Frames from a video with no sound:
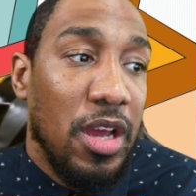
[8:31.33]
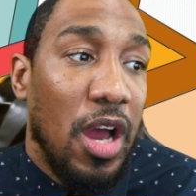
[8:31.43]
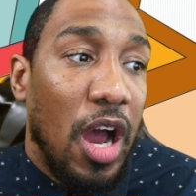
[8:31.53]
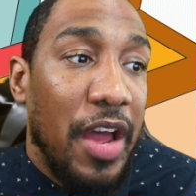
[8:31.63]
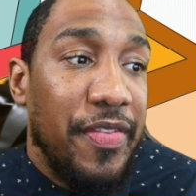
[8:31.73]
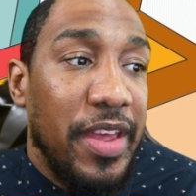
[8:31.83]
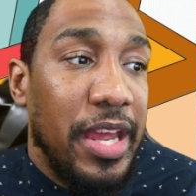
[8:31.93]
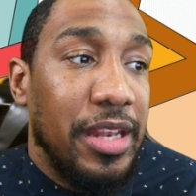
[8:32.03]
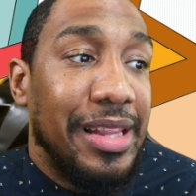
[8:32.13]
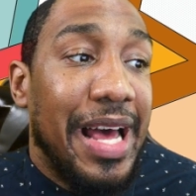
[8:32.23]
And then
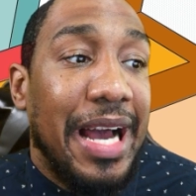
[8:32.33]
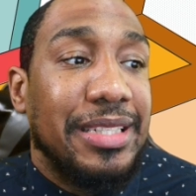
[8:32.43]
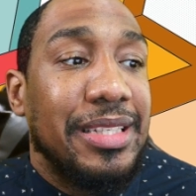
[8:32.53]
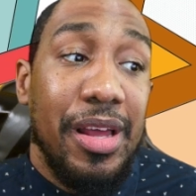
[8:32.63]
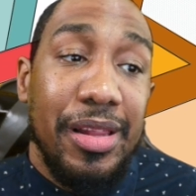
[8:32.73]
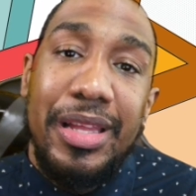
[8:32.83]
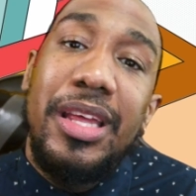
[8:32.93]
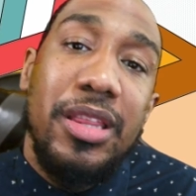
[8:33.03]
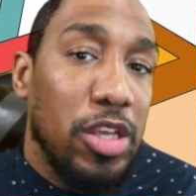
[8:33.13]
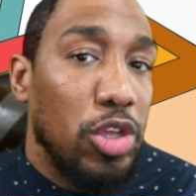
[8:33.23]
lastly, lead the
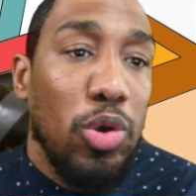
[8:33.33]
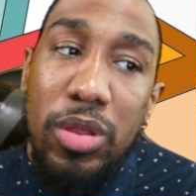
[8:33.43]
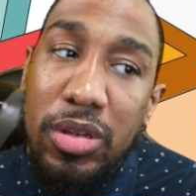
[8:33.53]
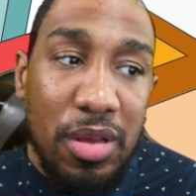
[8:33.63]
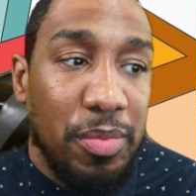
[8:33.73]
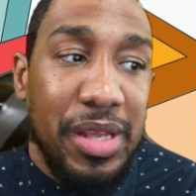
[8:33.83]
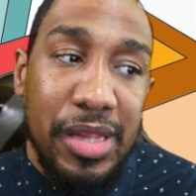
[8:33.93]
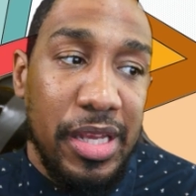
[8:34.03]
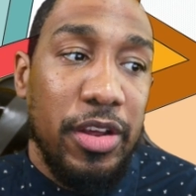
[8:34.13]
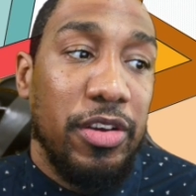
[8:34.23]
youth to be
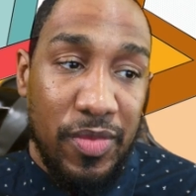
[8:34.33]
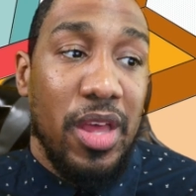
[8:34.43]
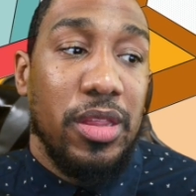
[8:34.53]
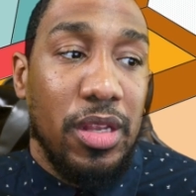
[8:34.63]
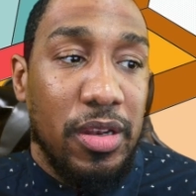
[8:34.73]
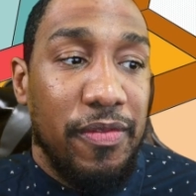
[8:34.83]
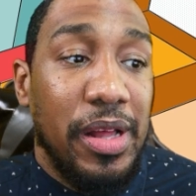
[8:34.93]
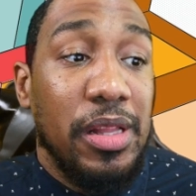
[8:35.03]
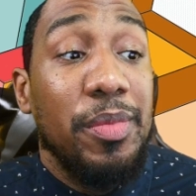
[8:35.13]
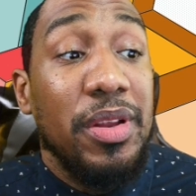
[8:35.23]
leaders. The
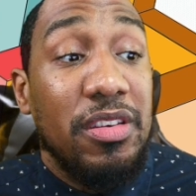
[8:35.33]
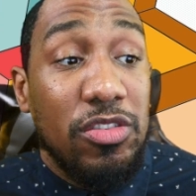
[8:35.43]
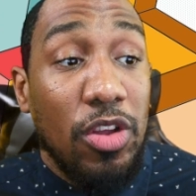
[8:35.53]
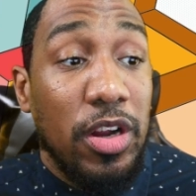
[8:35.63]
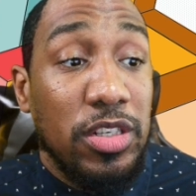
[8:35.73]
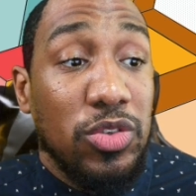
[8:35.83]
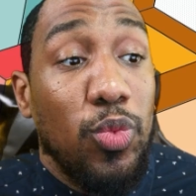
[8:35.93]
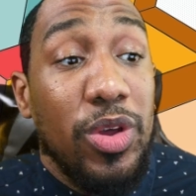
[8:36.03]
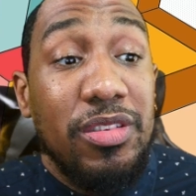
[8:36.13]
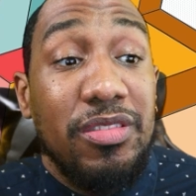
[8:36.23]
development starts with
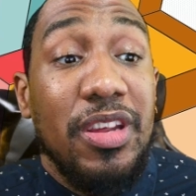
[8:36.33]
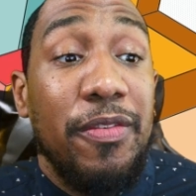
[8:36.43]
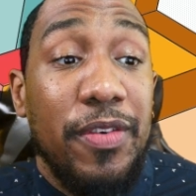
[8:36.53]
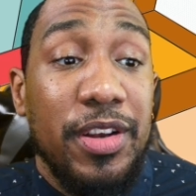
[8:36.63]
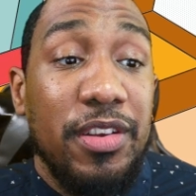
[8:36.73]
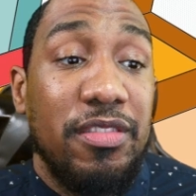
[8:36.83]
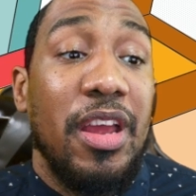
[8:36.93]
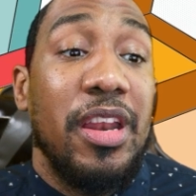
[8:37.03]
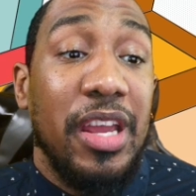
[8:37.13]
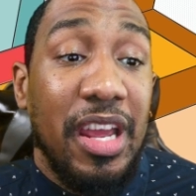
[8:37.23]

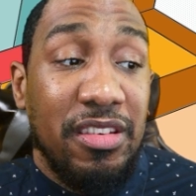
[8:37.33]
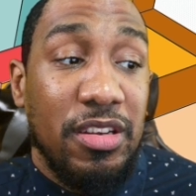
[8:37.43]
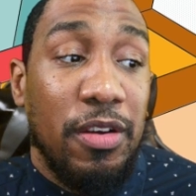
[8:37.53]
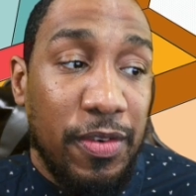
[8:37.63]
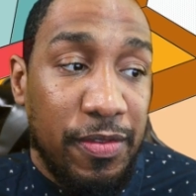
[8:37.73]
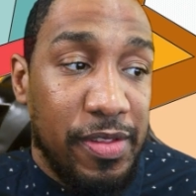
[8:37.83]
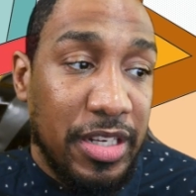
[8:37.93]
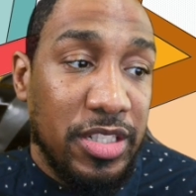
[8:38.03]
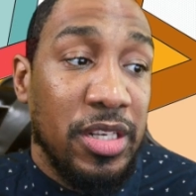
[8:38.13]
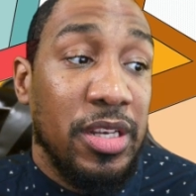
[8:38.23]
self-understanding and self-reflection.